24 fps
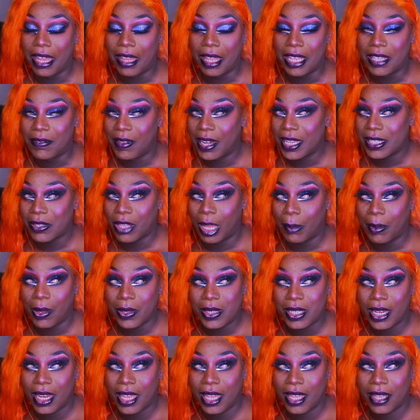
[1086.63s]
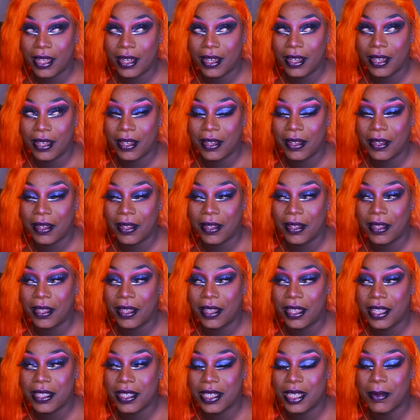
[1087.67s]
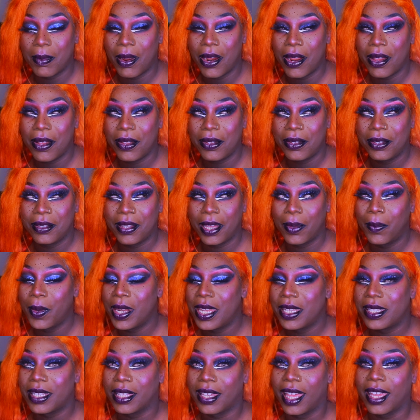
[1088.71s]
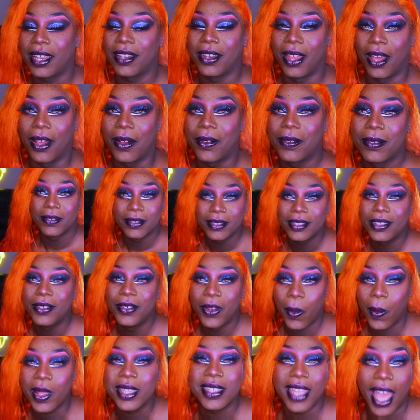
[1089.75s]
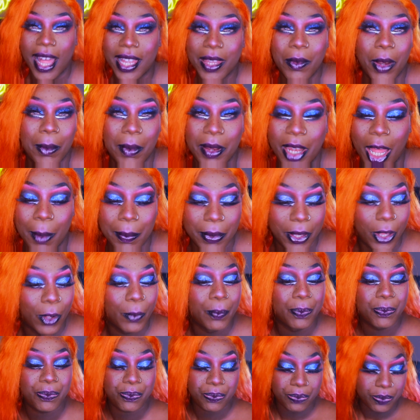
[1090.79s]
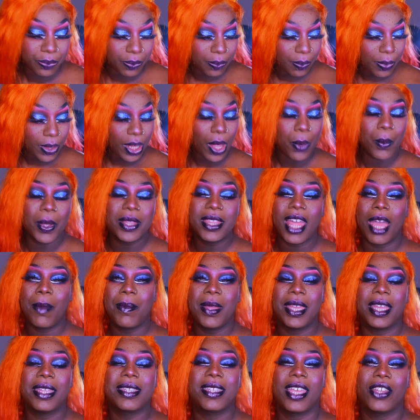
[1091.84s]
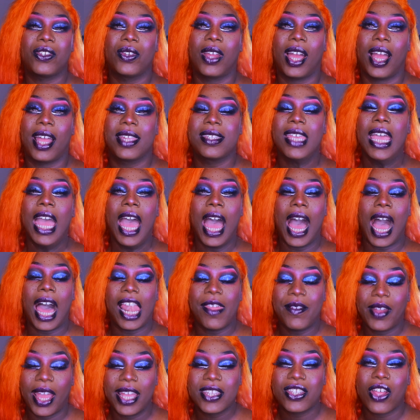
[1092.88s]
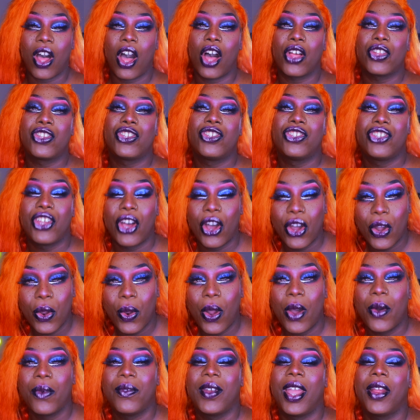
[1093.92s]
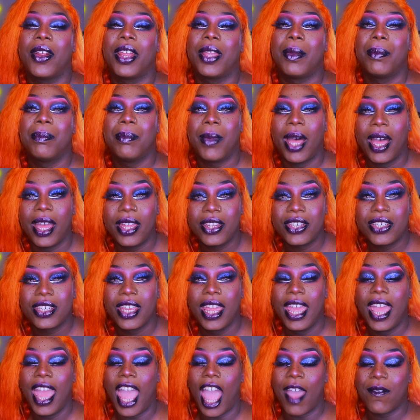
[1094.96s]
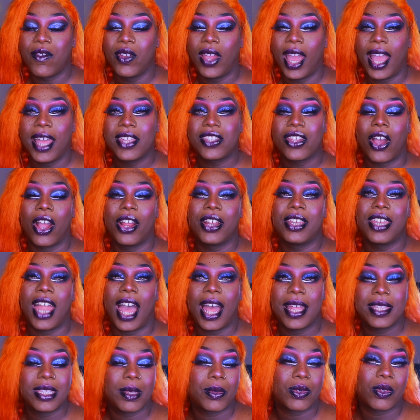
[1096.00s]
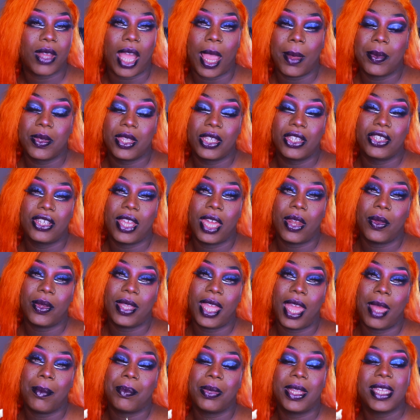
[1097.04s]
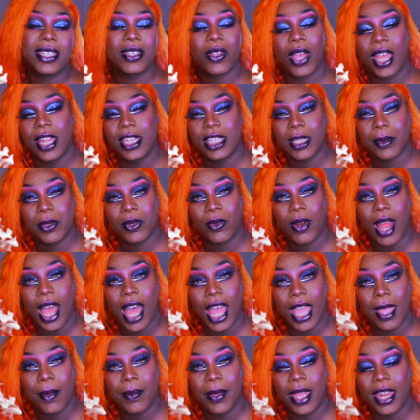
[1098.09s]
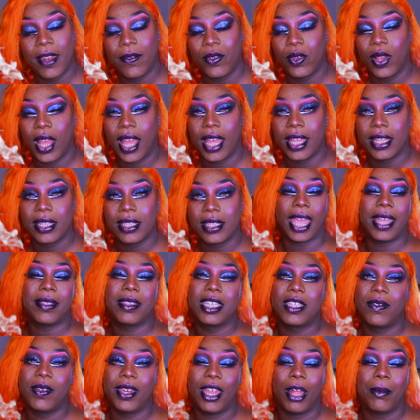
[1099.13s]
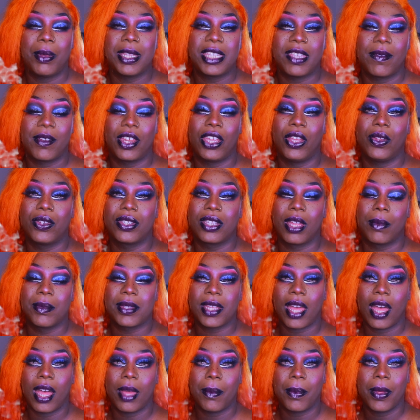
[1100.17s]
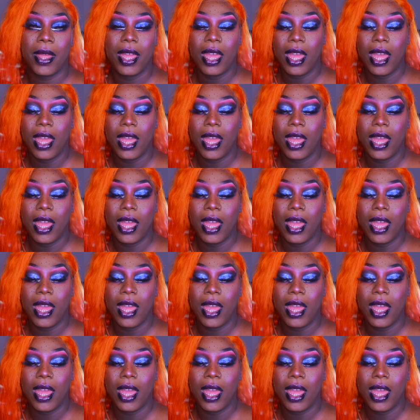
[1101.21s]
is Venus gonna upload today? Is it tomorrow? Like, when is it? Like, no, you know exactly when I'm gonna upload. With that being said, you guys, I love you guys all so very much. If you guys are not subscribed to this channel yet, please go ahead and subscribe. And if you guys like this video, please give it a huge thumbs up.